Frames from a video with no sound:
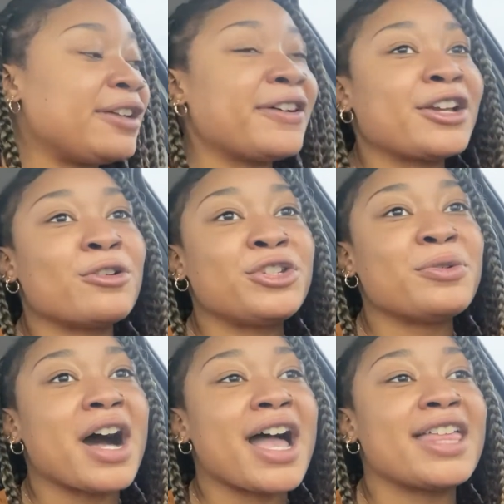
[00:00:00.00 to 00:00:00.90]
if I go too
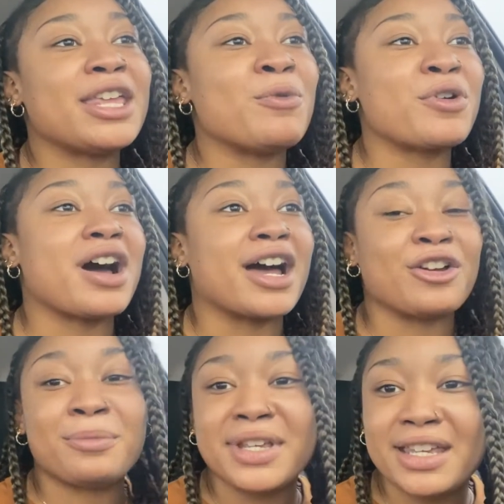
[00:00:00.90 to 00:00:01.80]
high they won't
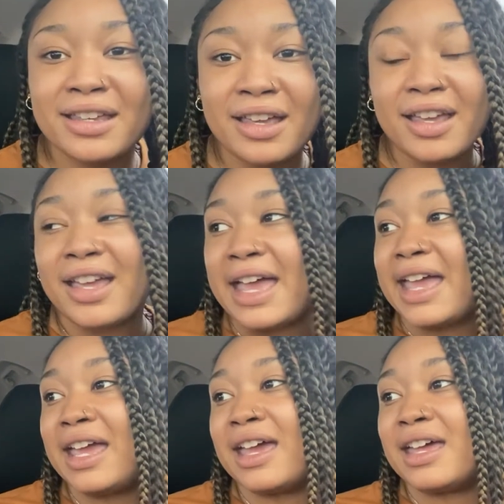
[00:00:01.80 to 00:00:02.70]
hire me
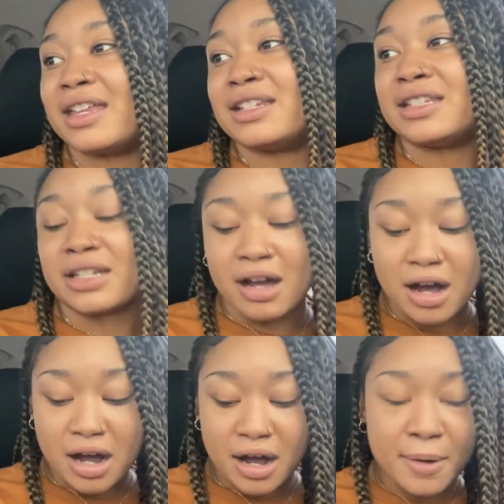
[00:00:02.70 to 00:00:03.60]
and
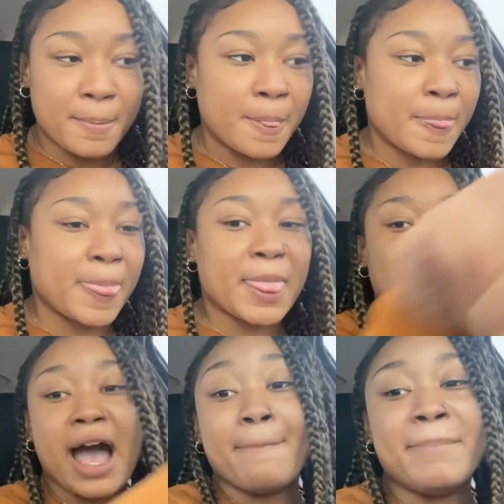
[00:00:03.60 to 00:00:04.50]
um,
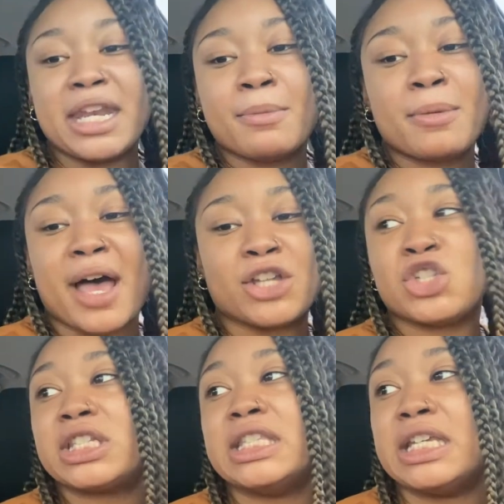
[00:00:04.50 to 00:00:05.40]
minimum I
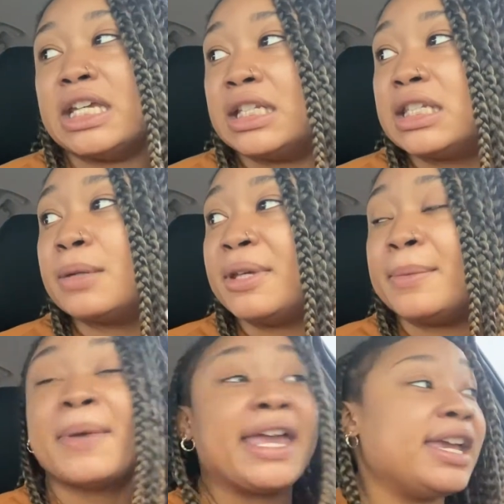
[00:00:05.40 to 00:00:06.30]
just need to be
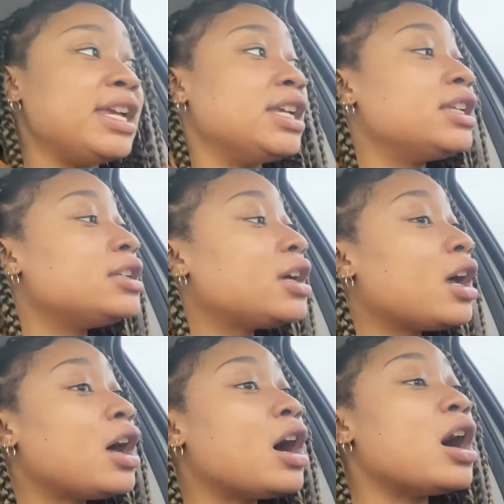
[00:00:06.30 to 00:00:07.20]
paid
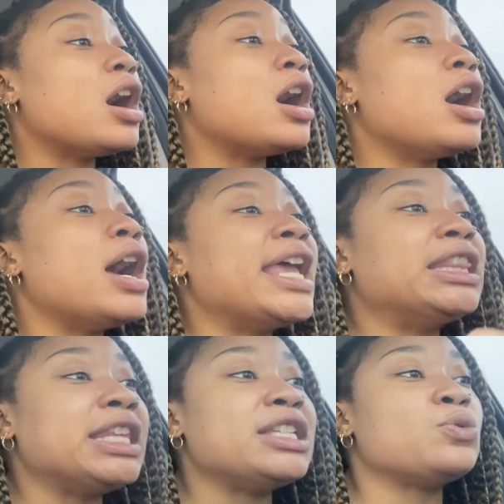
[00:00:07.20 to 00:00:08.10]
at
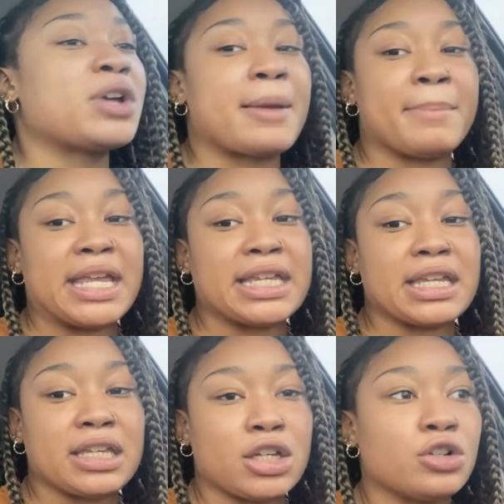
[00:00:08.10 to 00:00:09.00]
least what I'm
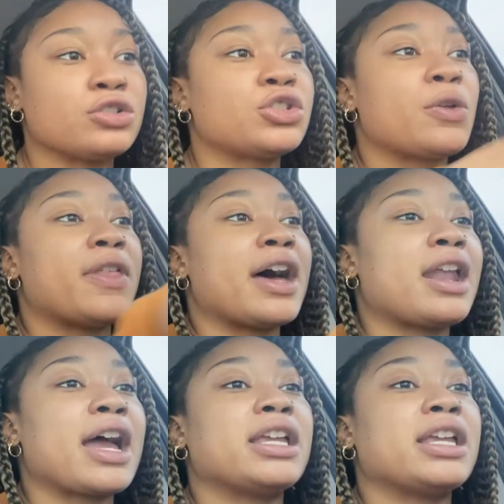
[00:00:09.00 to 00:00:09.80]
making here so that I